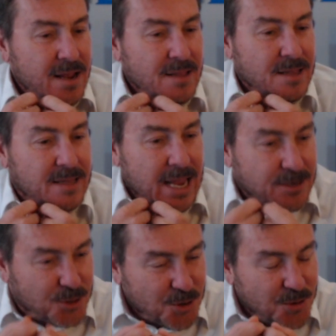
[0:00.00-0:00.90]
that they
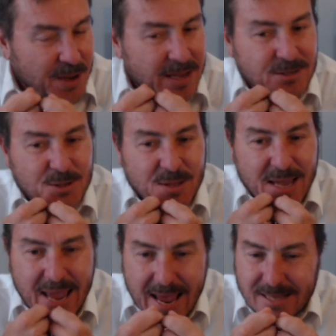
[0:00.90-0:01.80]
do into the
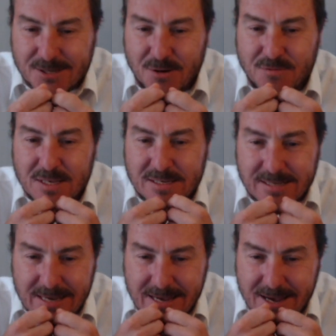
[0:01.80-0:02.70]
heads of the
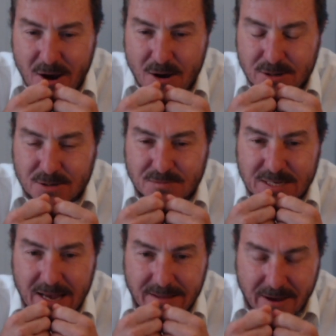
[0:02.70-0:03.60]
CEOs of
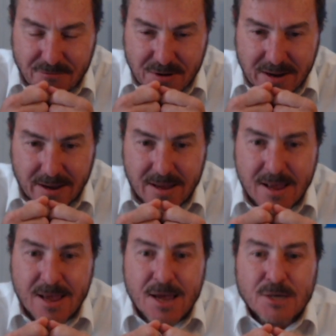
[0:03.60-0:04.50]
South Africa
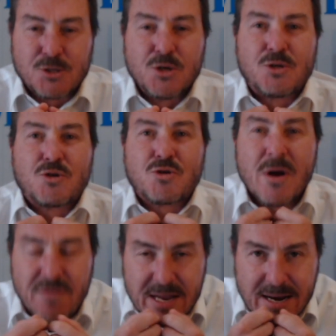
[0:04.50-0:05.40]
to
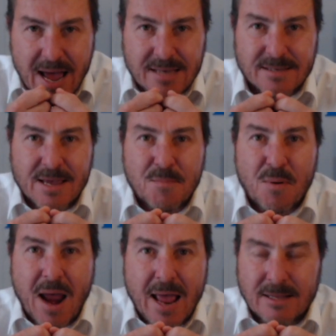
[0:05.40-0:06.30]
trivialize their
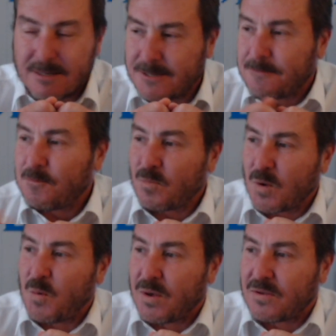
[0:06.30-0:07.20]
brands
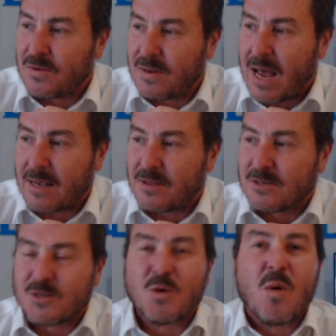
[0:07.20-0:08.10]
with, like
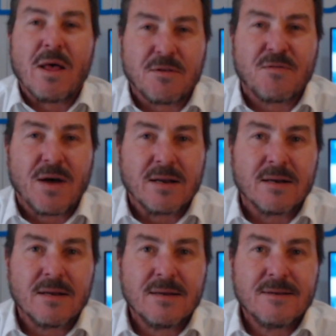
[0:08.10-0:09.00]
this, the Wealth Fund,
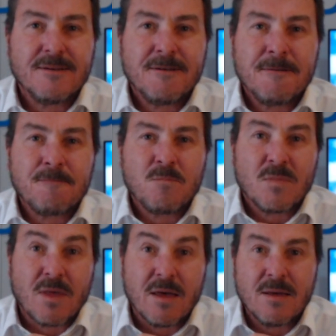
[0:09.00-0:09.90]

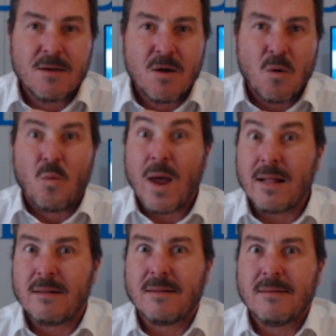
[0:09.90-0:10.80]
the
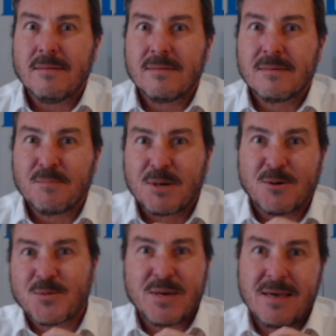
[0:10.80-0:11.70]
well,
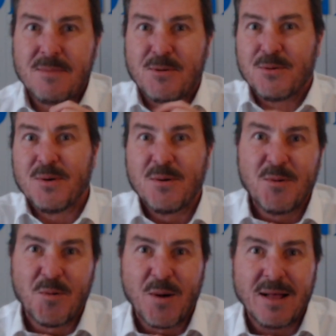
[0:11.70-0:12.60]
because we keep you
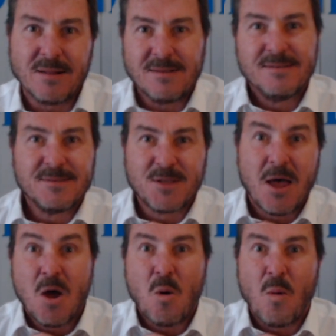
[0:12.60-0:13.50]
well,
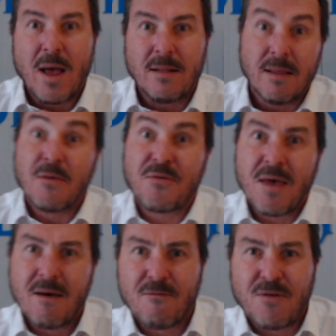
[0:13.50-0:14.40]
the Wealth
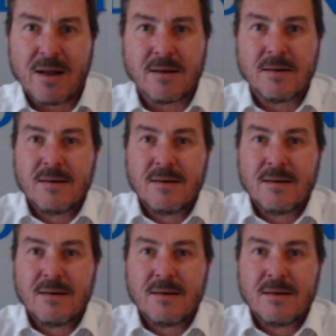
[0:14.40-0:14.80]
Fund.